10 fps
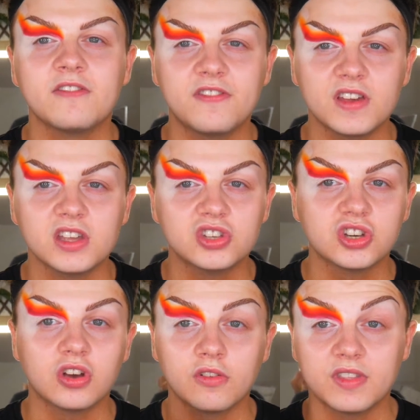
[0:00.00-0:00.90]

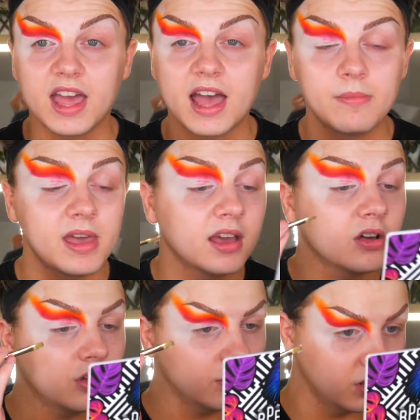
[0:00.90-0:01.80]
feature of the eye
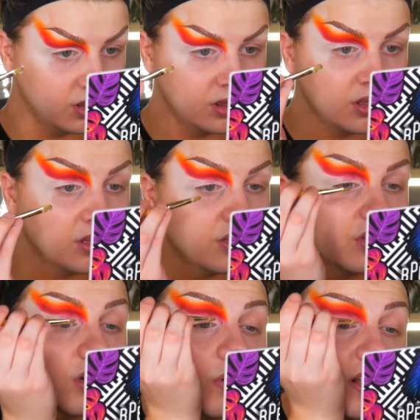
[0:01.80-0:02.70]
makeup.
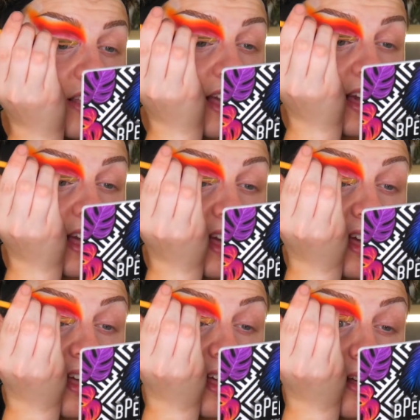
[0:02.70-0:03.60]
So you want to take it
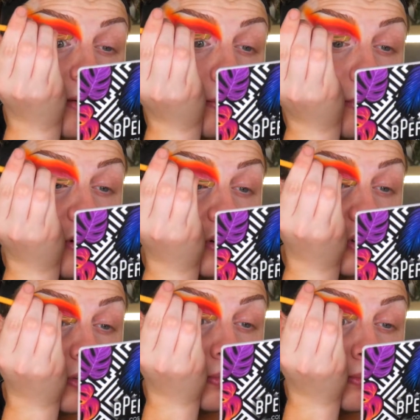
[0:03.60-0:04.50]

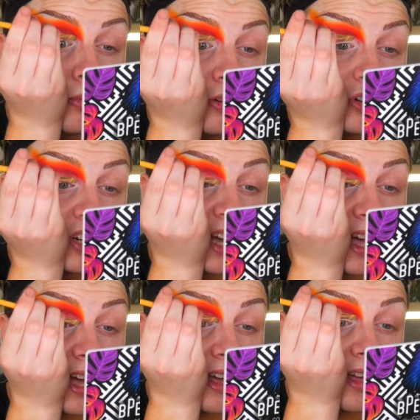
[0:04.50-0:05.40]
much
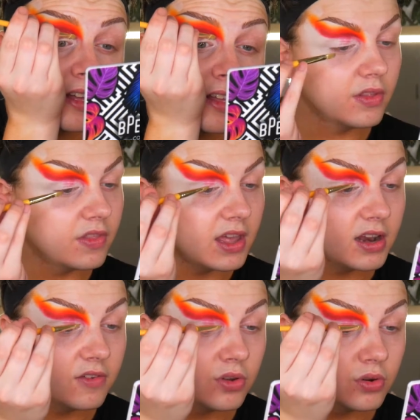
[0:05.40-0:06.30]
higher than
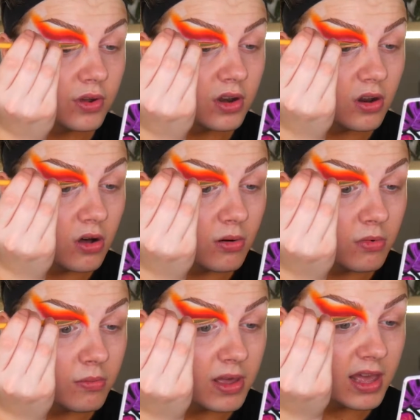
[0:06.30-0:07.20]
if you're doing
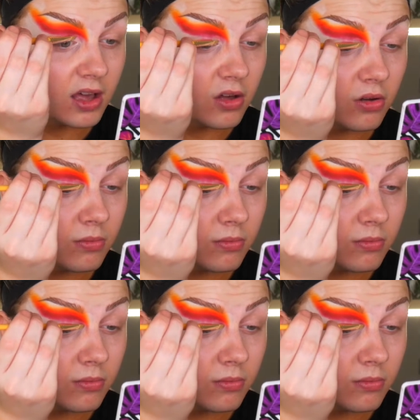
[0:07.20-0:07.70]
normal makeup.